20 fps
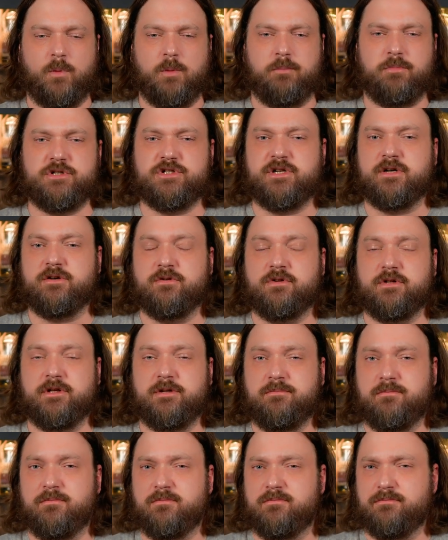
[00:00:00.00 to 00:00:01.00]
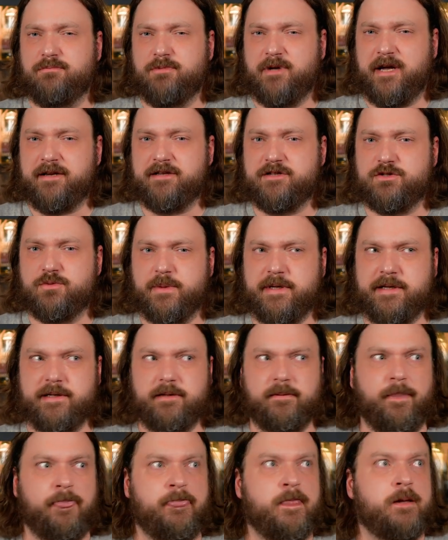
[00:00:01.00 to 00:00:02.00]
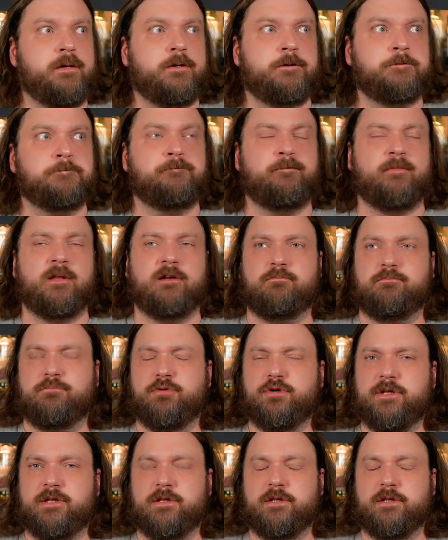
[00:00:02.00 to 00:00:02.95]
But generally, kind of sweet, pretty